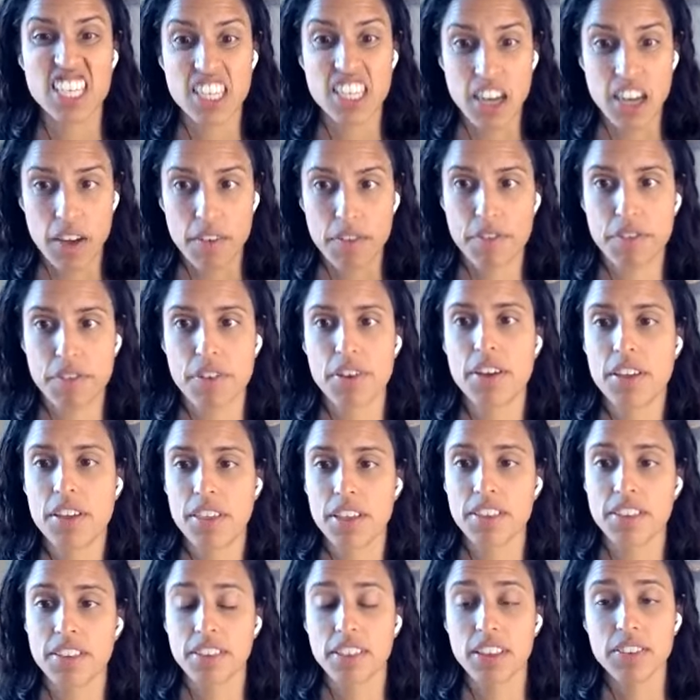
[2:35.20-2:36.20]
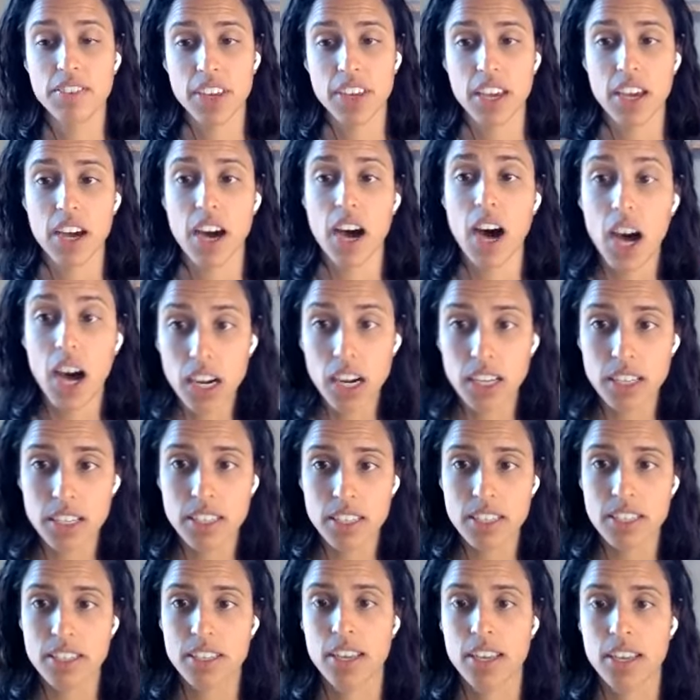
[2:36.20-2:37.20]
the stuff that's living on
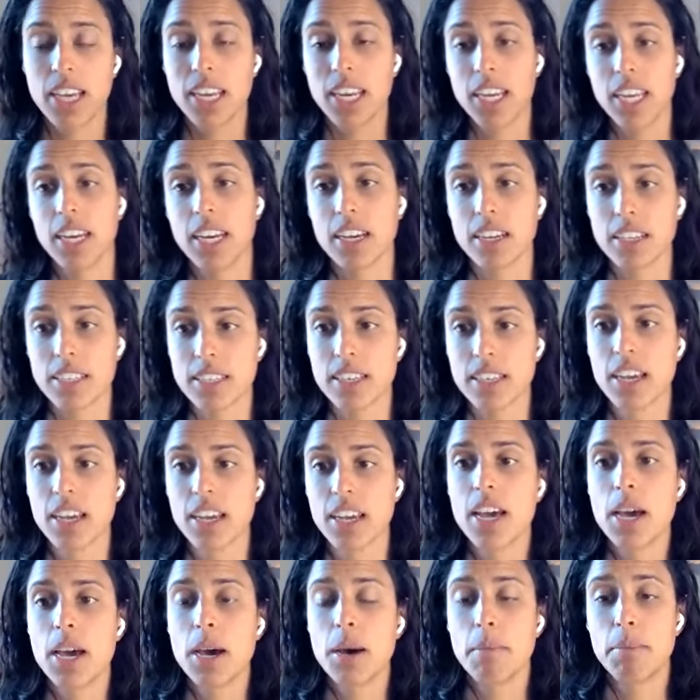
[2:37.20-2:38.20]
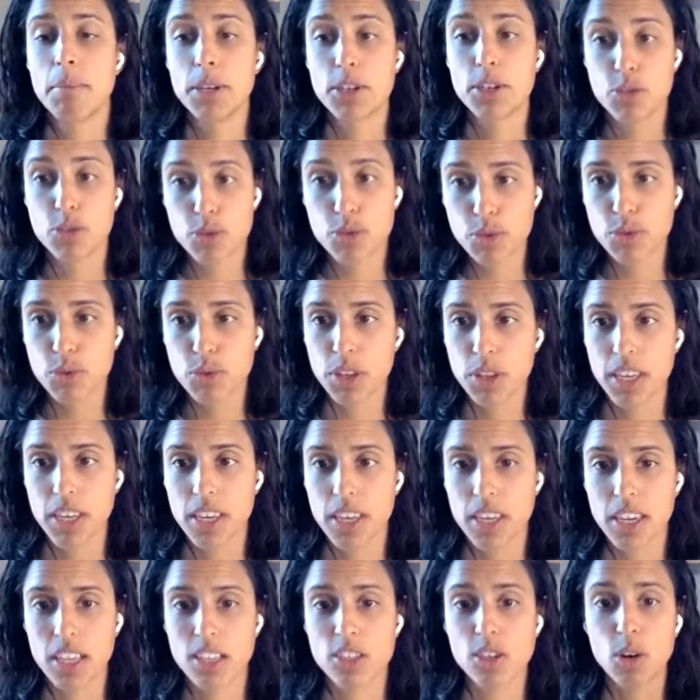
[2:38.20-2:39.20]
us and in us. But
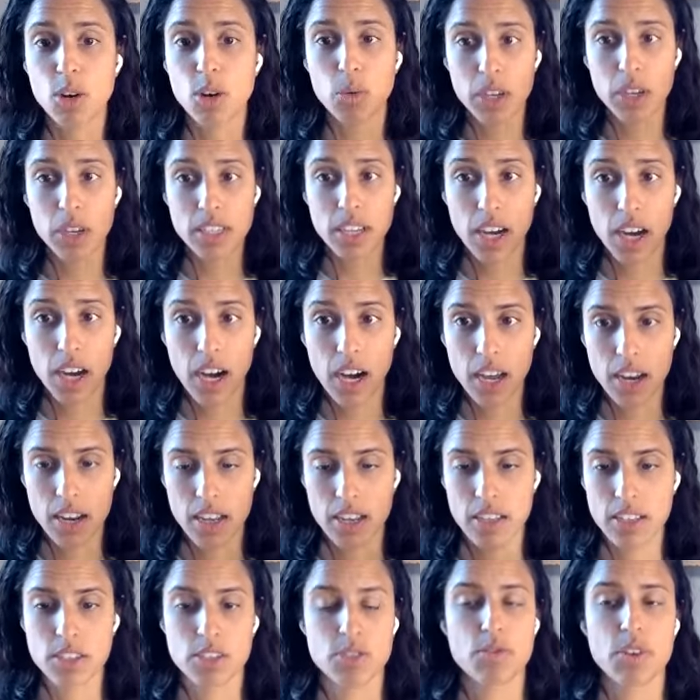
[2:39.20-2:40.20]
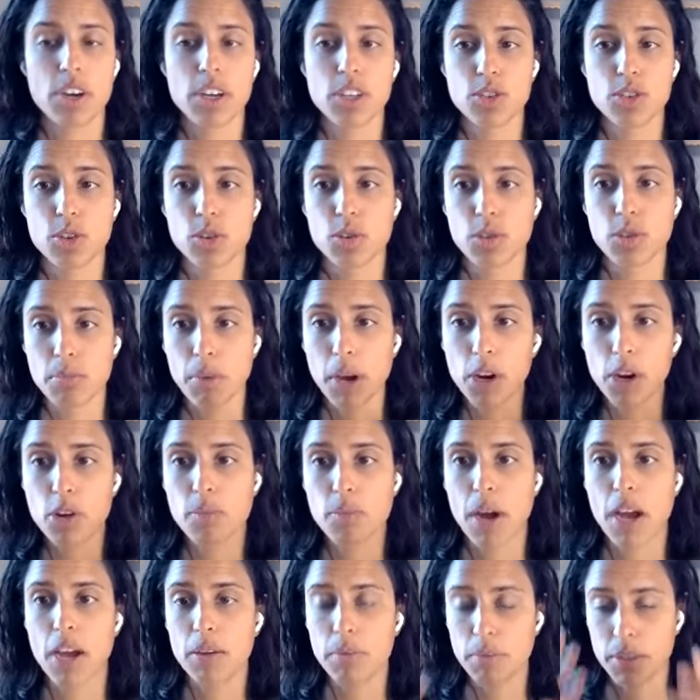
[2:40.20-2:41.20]
truly, it's always on us, right? So the
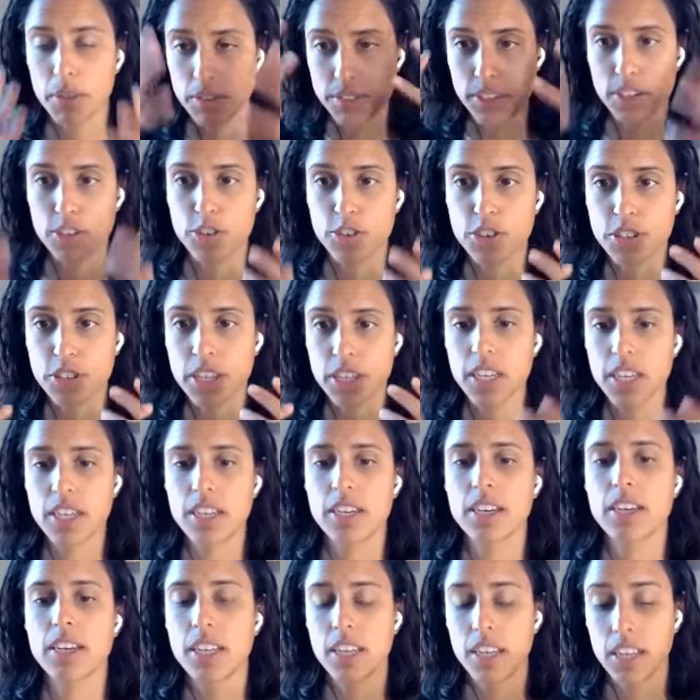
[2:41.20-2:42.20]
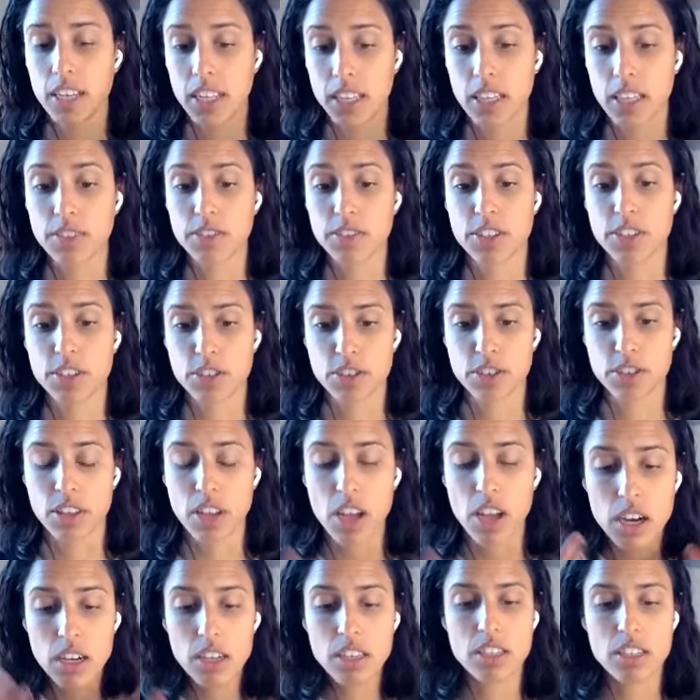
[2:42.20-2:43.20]
microbiome lives on your skin, it lives in your
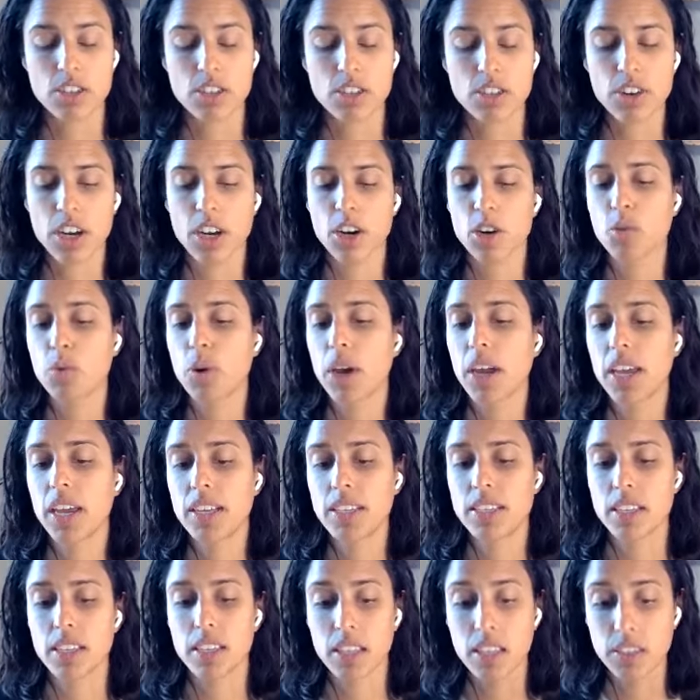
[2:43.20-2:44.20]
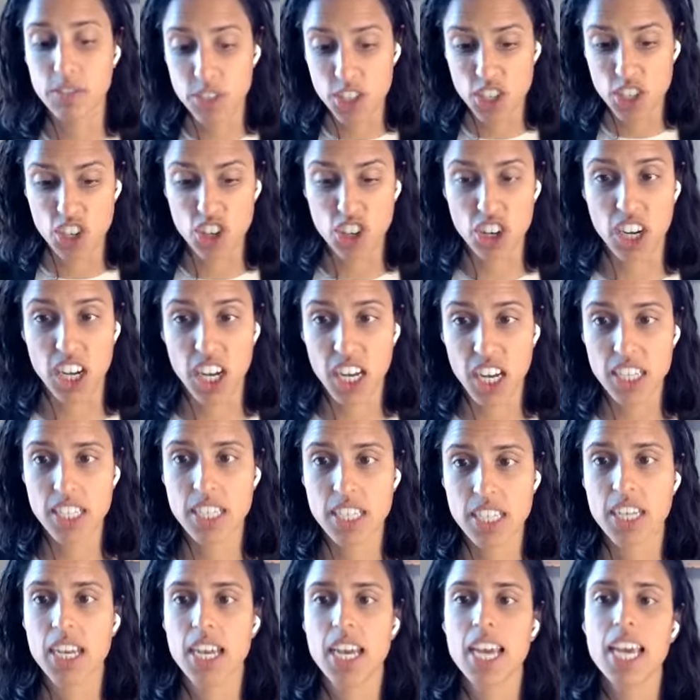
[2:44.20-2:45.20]
lungs and your airways, it lives in your
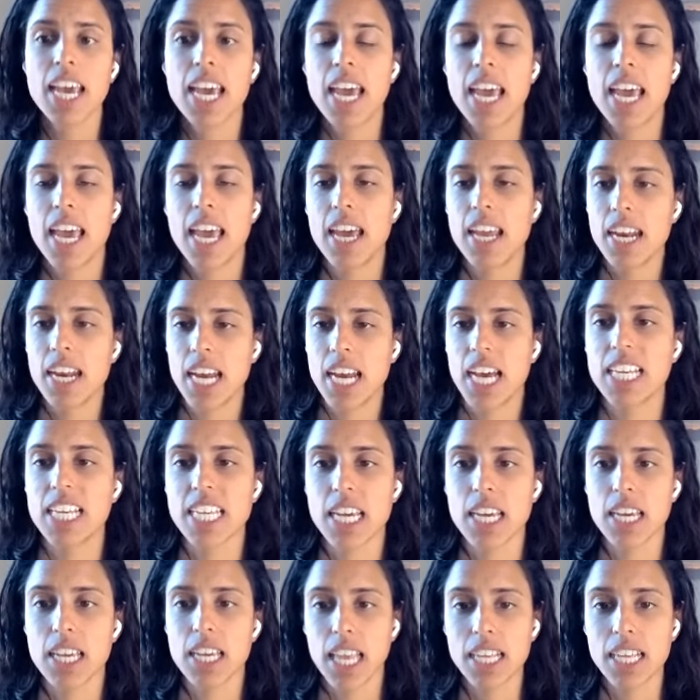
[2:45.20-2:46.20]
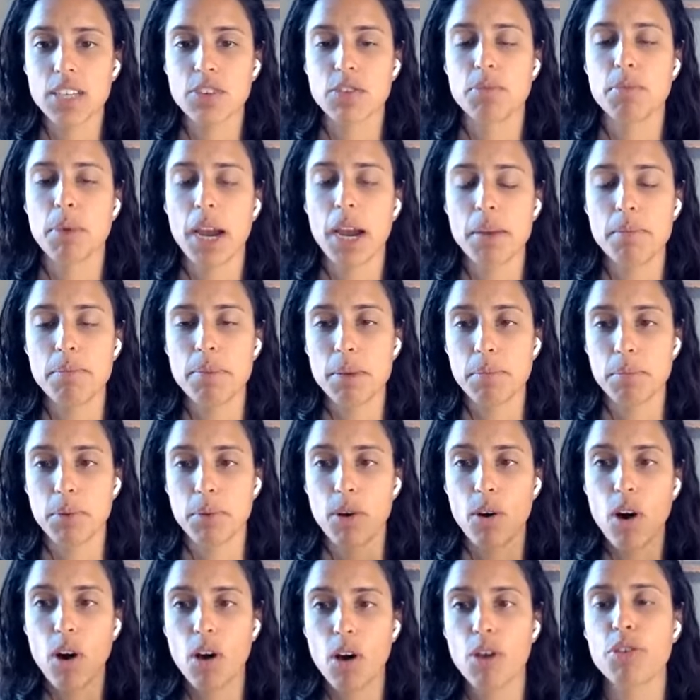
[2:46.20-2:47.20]
gut. And as I like to remind
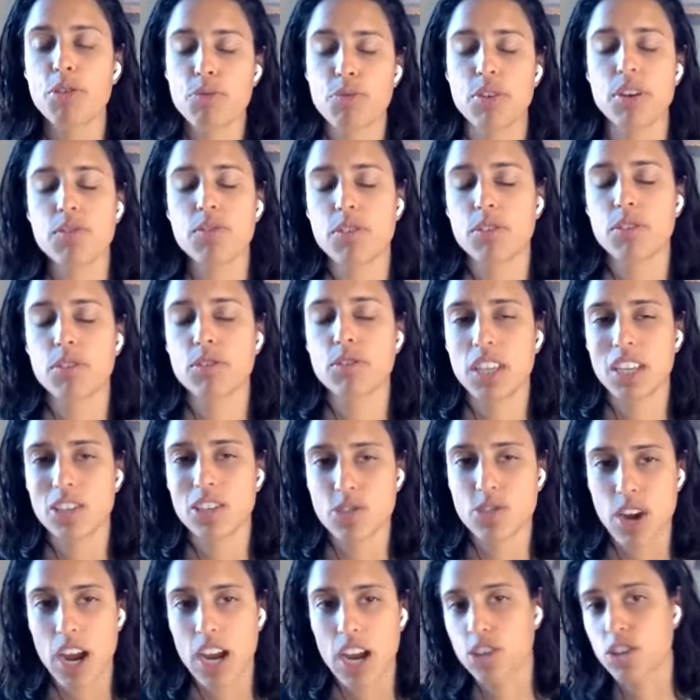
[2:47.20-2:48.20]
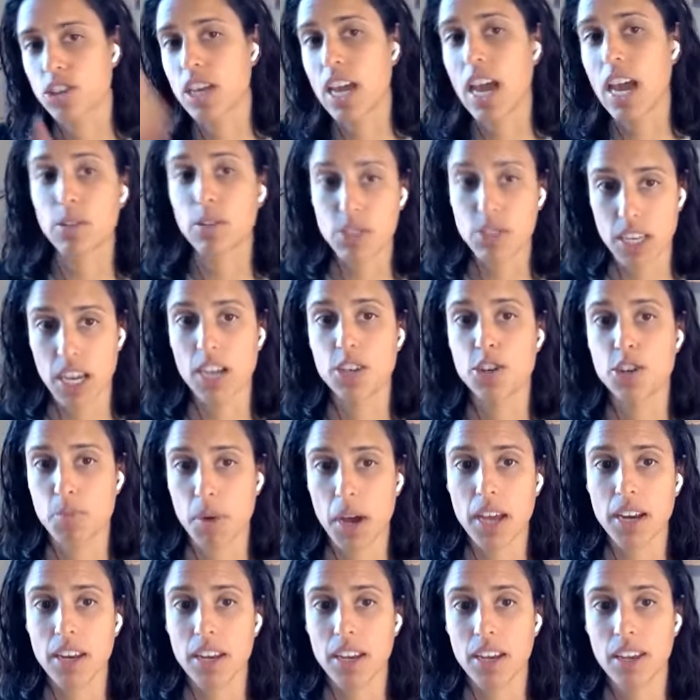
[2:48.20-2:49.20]
people, all three of those things are actually outside your
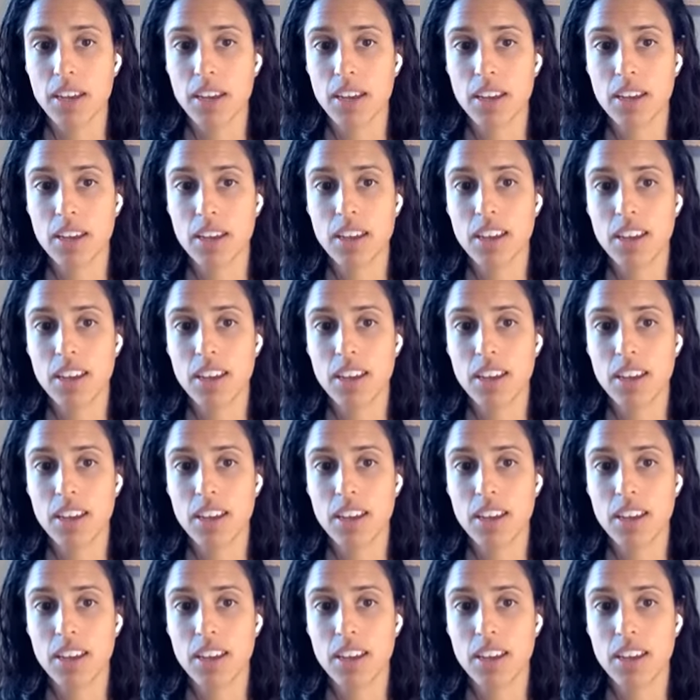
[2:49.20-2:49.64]
body,